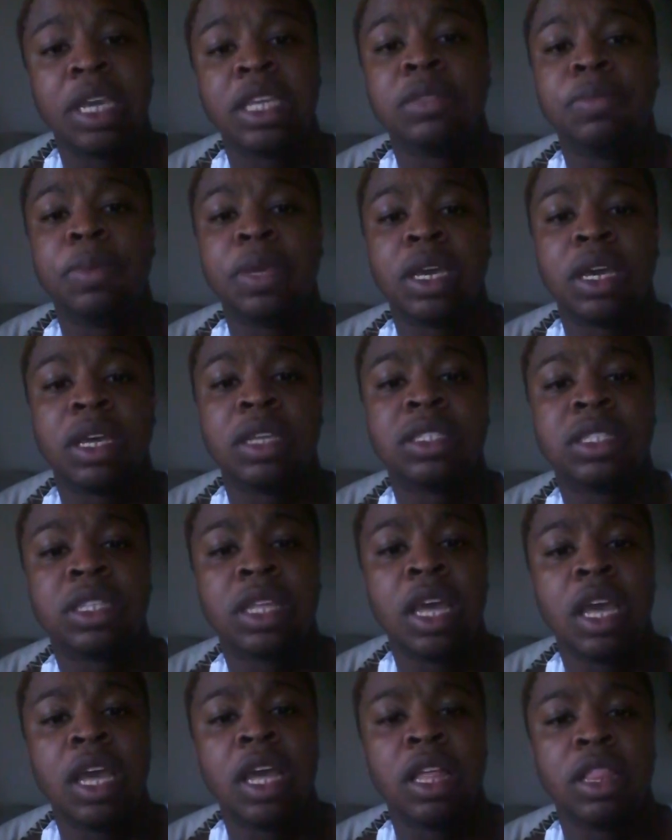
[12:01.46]
it's because
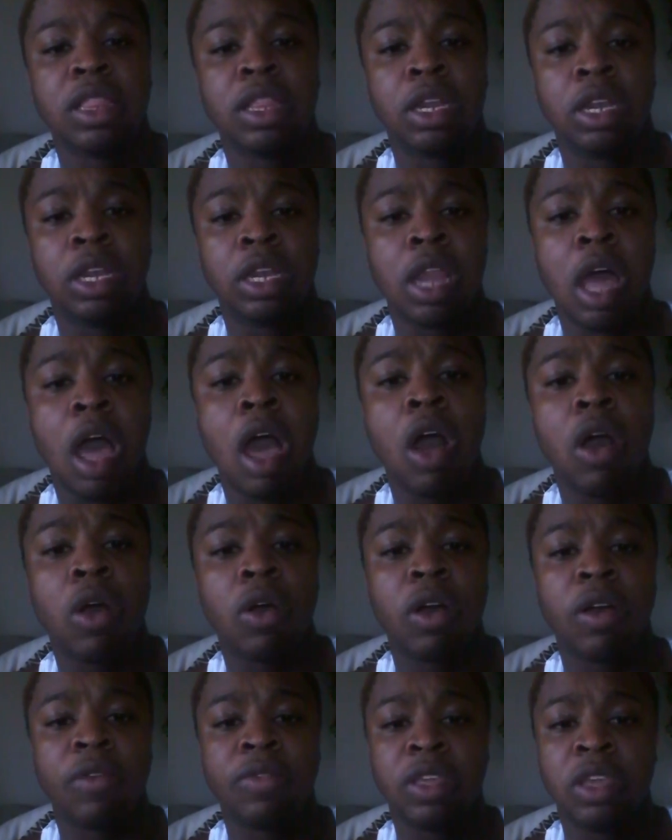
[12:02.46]
the
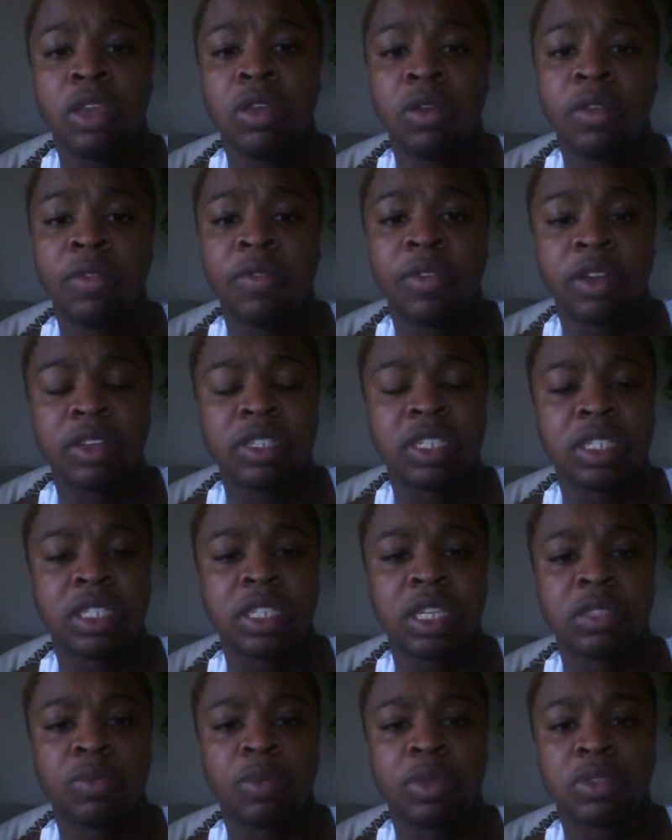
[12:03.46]
law of the universe that
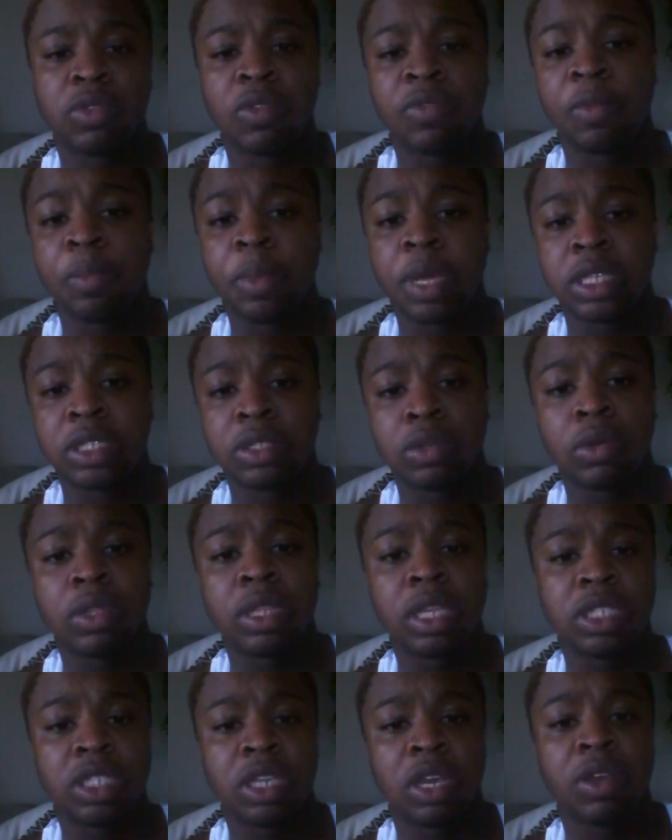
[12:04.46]
says whatsoever man soweth,
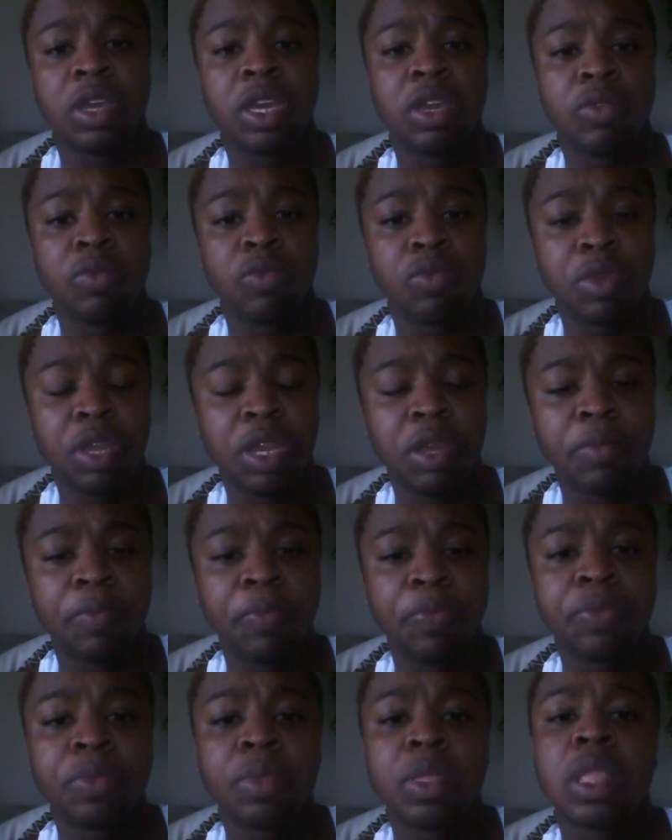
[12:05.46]
that shall he reap.
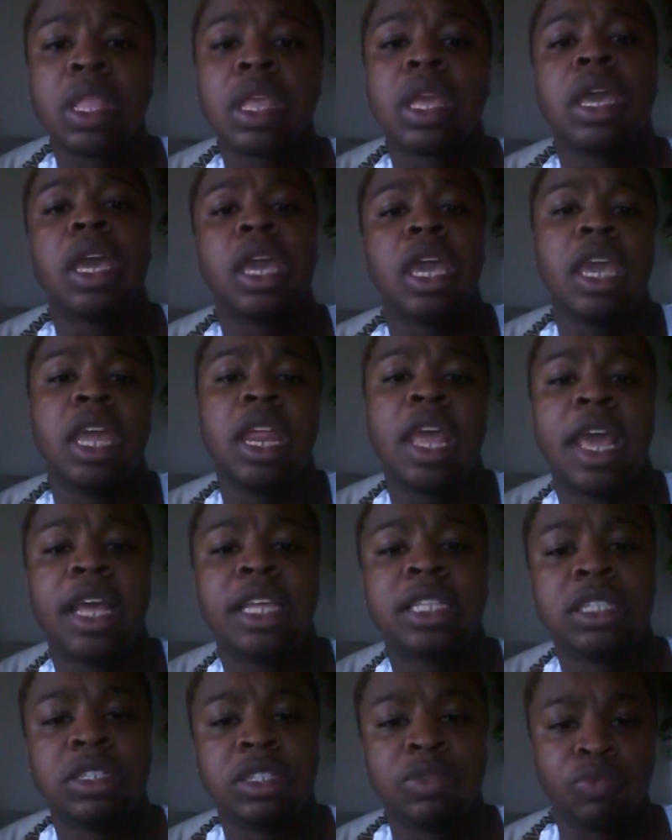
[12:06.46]
It
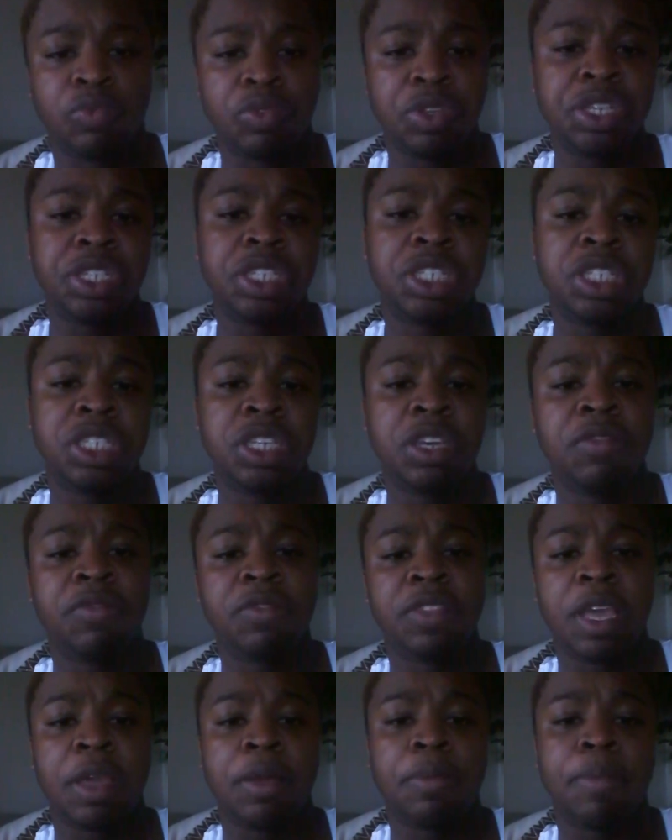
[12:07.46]
has to
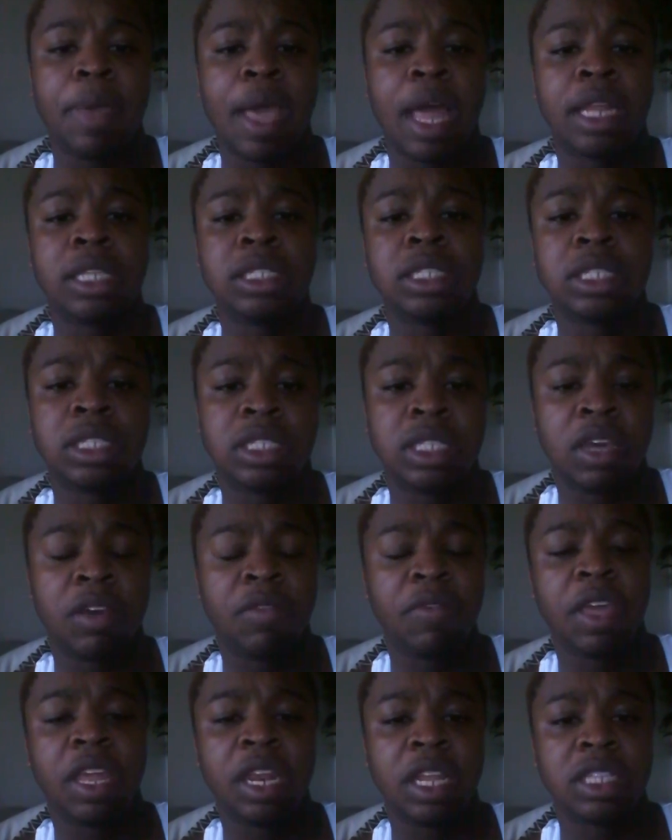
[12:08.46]
reshift and balance
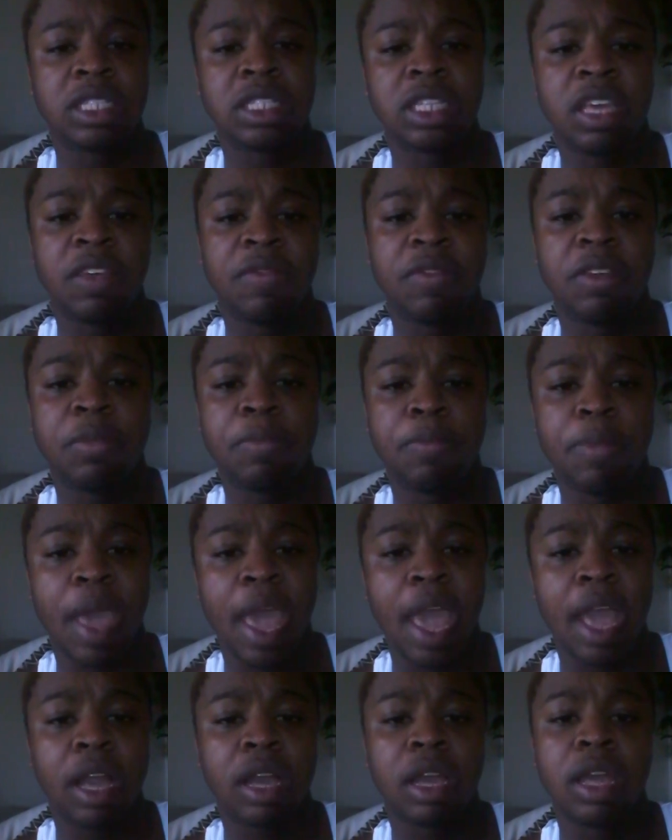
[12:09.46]
itself, and it's giving
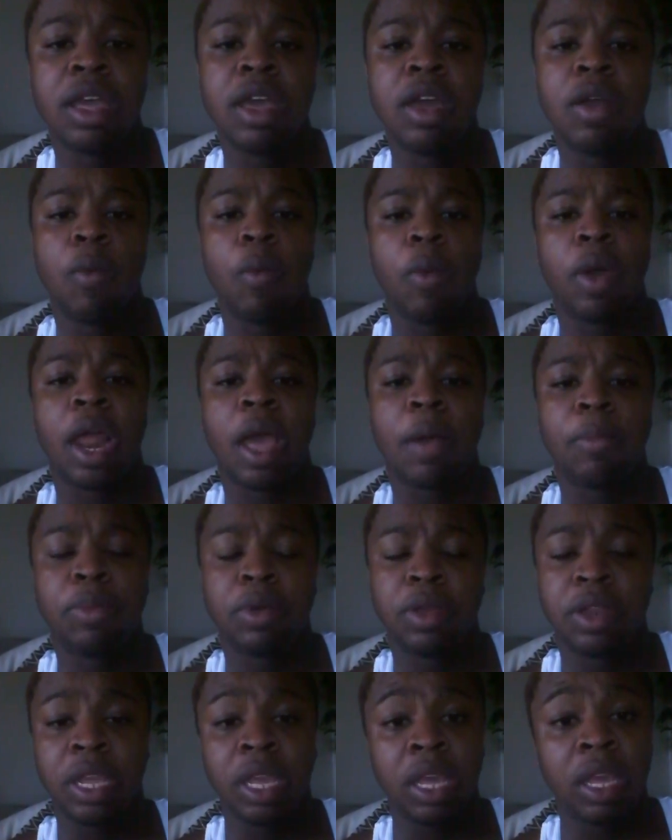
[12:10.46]
back what I
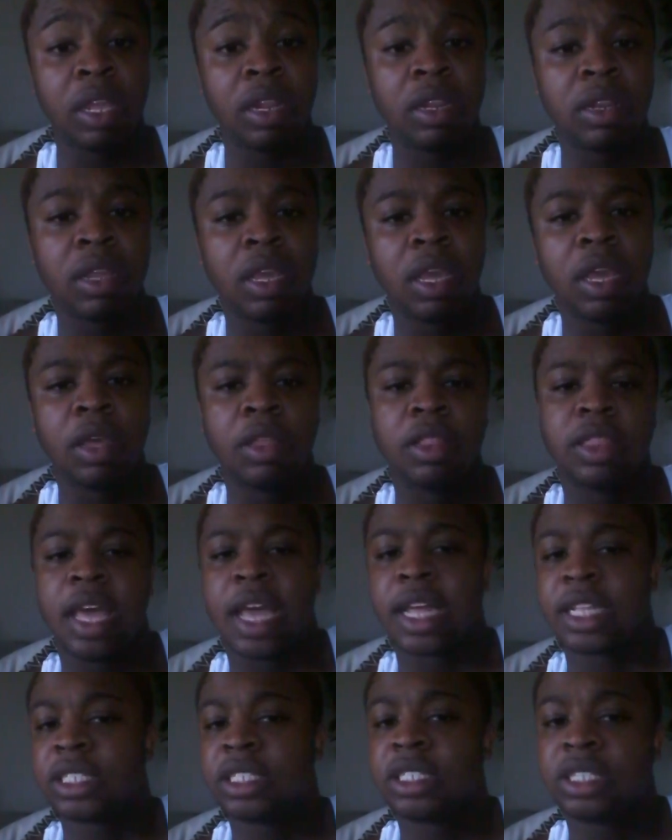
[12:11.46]
put in.
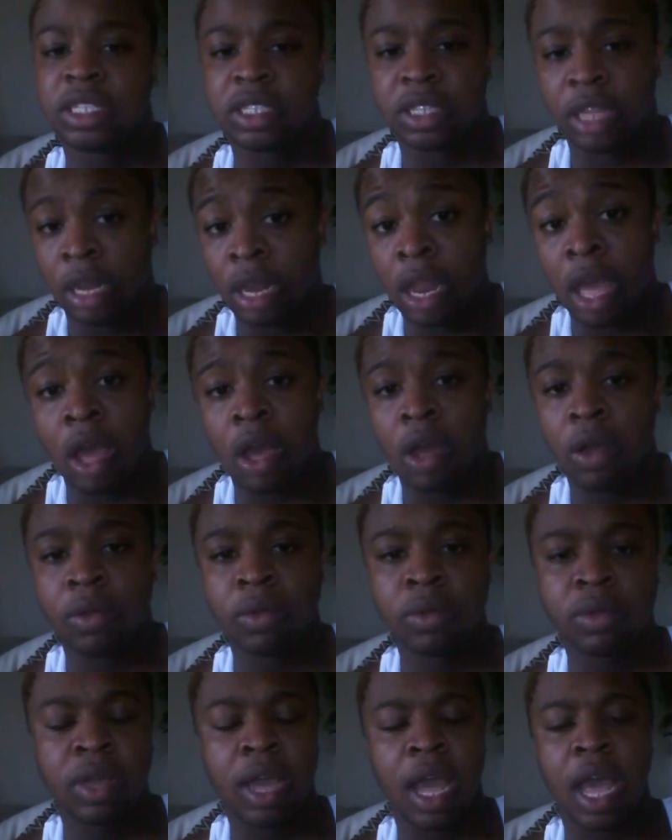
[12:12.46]
That's just a law.
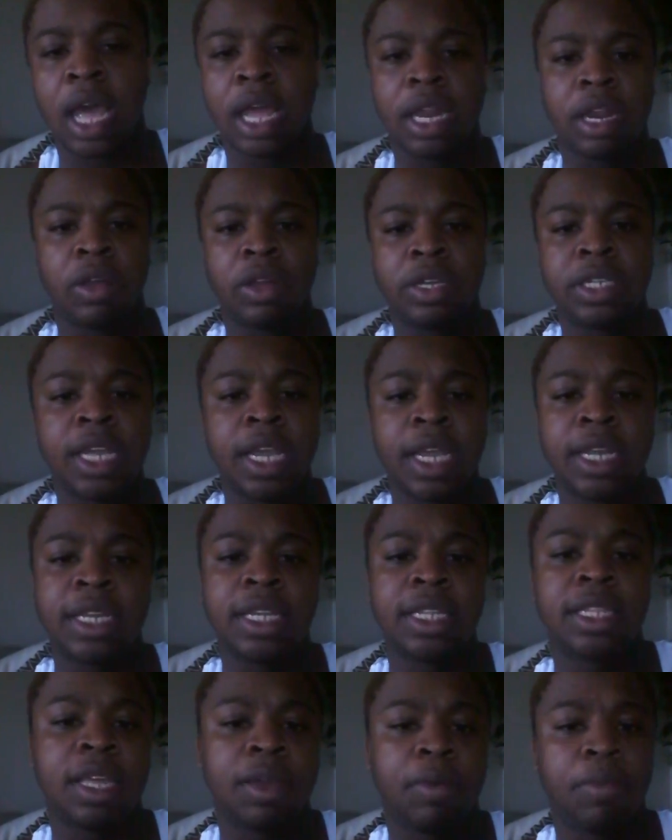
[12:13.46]
God ordained
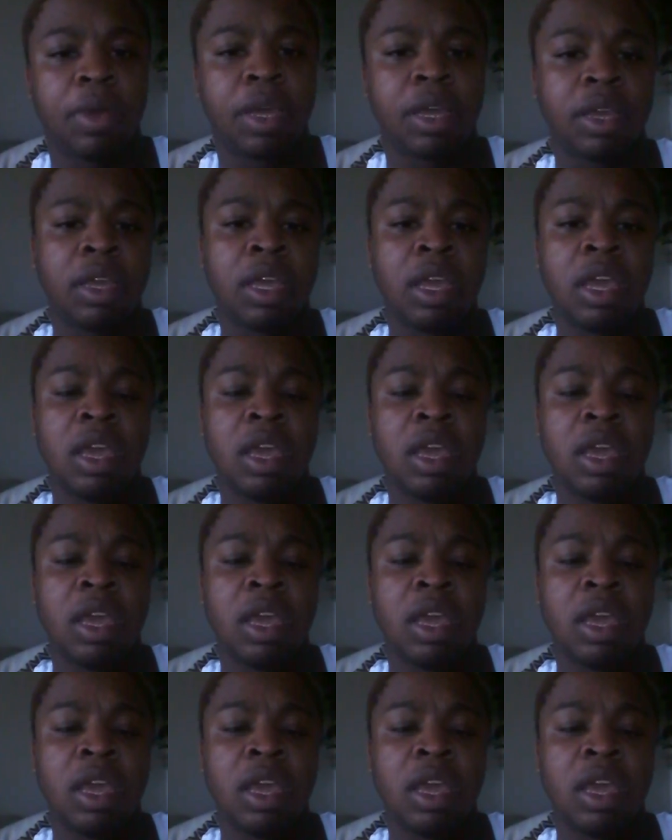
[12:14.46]
it that way.